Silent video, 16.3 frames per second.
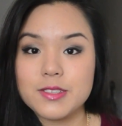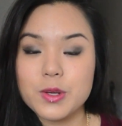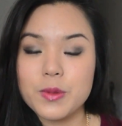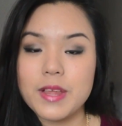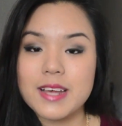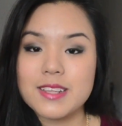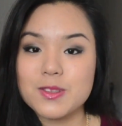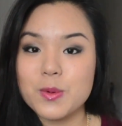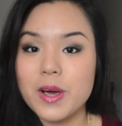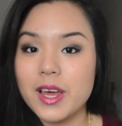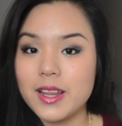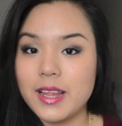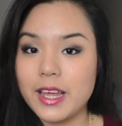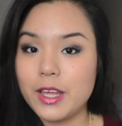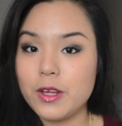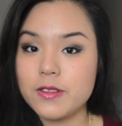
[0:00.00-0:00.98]
So that's why I
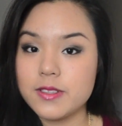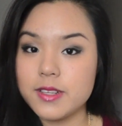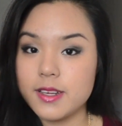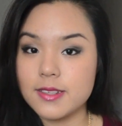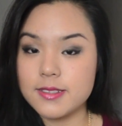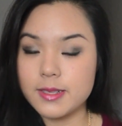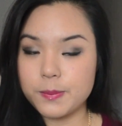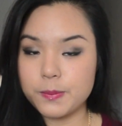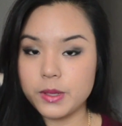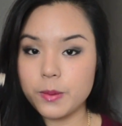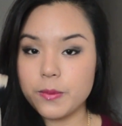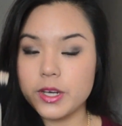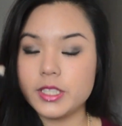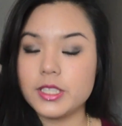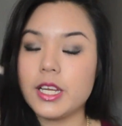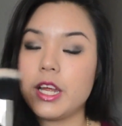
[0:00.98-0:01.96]
like using a stippling
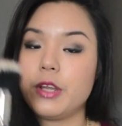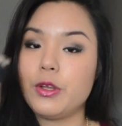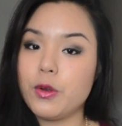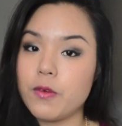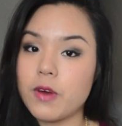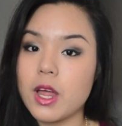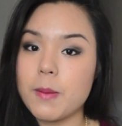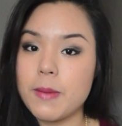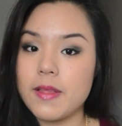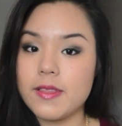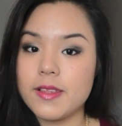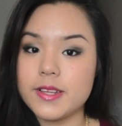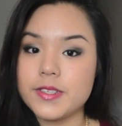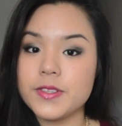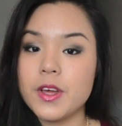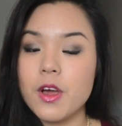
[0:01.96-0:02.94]
brush, and I do recommend
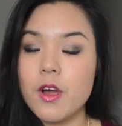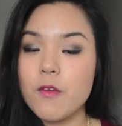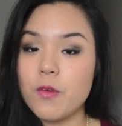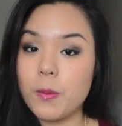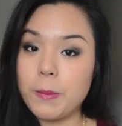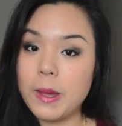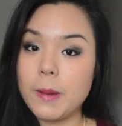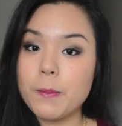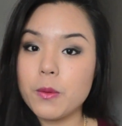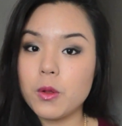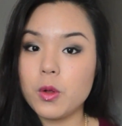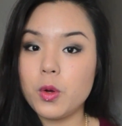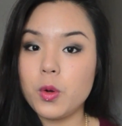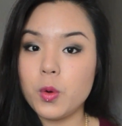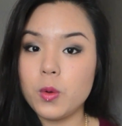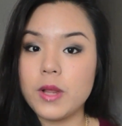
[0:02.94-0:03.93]
this for
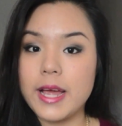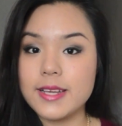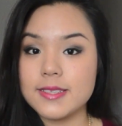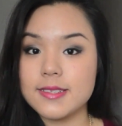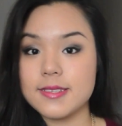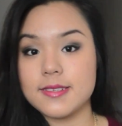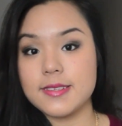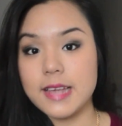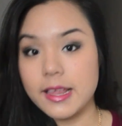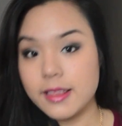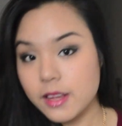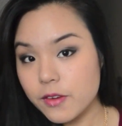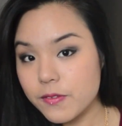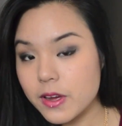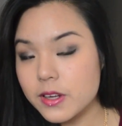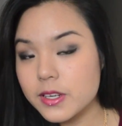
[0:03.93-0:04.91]
people who like to set
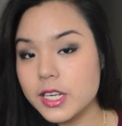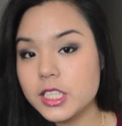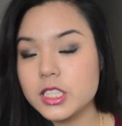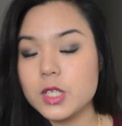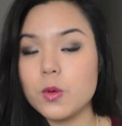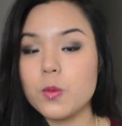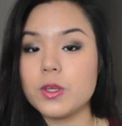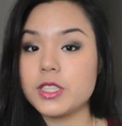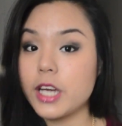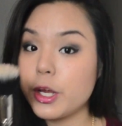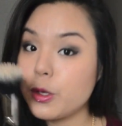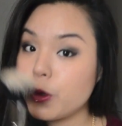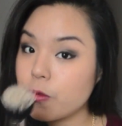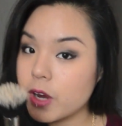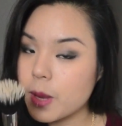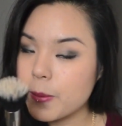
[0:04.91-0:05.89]
their foundation, which I
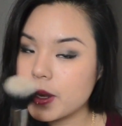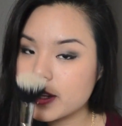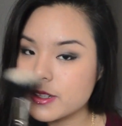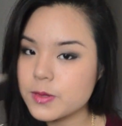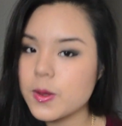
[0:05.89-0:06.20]
do recommend as